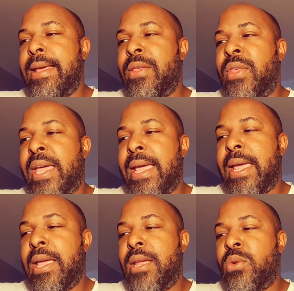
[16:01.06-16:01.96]

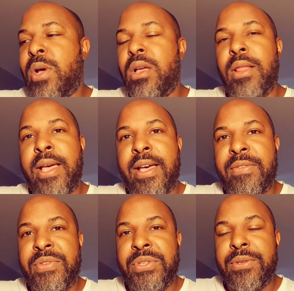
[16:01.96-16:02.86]
Noelle
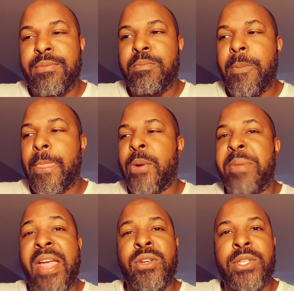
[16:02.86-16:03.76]
left, her
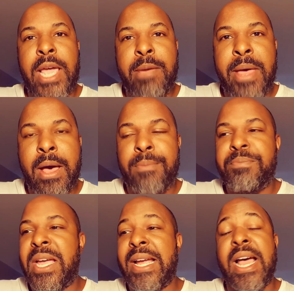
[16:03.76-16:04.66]
parents came out,
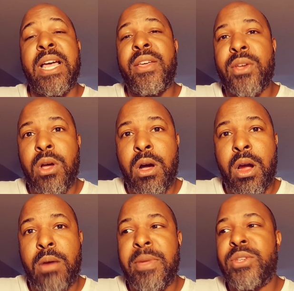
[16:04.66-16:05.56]
I got out of the
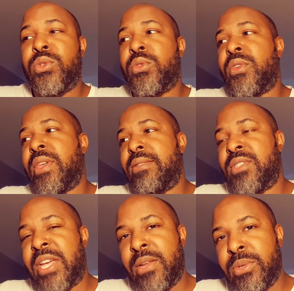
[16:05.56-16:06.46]
car, made sure that
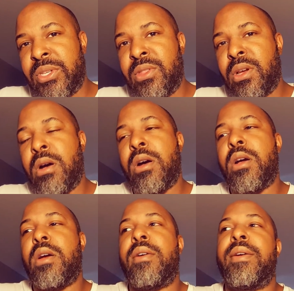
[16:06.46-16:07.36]
Zayda was in the
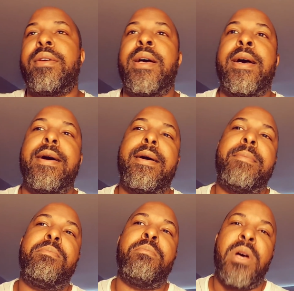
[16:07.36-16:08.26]
car,
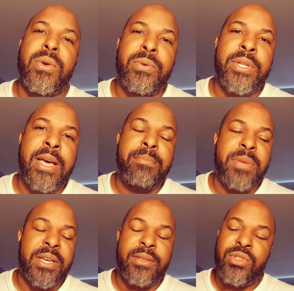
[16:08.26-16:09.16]
buckled up
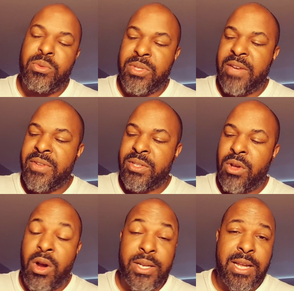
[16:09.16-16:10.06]
because she was giving us
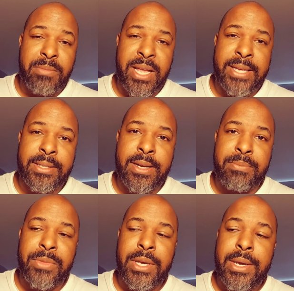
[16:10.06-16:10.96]
a hard time last time.